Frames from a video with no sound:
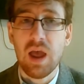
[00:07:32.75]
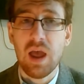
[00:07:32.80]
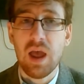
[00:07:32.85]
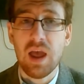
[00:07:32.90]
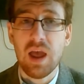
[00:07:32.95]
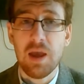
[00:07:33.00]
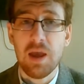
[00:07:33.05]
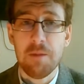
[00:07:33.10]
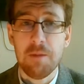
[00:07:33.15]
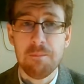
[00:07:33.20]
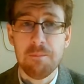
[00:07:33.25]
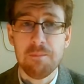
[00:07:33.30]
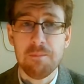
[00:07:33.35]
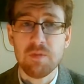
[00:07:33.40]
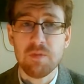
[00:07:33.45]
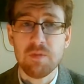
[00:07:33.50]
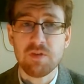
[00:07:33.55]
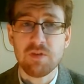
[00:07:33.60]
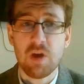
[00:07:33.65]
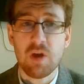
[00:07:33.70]

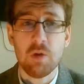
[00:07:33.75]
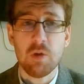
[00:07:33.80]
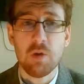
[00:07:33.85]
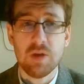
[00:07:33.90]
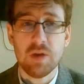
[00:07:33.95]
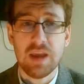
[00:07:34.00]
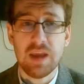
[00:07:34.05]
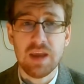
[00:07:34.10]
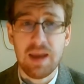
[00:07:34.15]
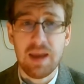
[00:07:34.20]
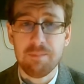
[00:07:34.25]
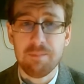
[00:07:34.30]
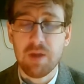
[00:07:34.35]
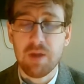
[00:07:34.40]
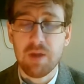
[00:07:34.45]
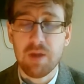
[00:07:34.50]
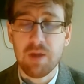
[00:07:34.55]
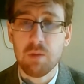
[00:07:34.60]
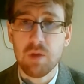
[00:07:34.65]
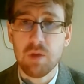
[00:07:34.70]
Um, so yeah,
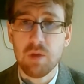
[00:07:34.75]
that